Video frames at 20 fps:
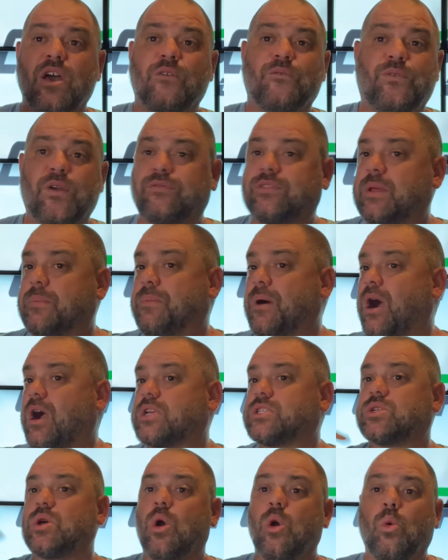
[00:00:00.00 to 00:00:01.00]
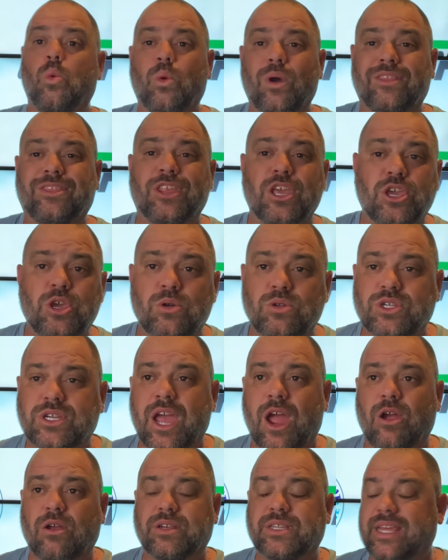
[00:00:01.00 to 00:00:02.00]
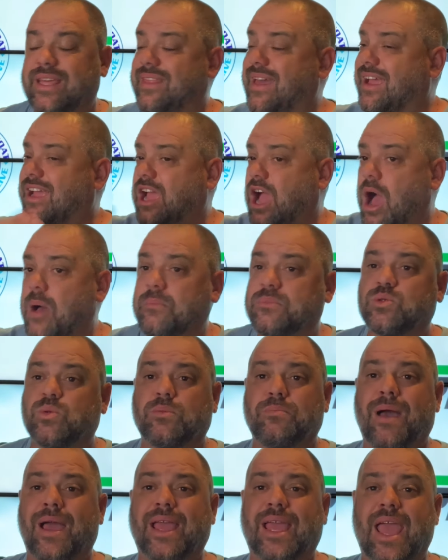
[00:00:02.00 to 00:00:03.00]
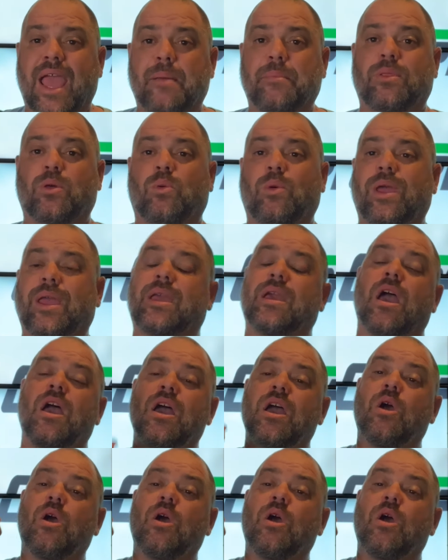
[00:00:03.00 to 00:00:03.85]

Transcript: $50 with the huge guarantee that comes with my Game of the Week.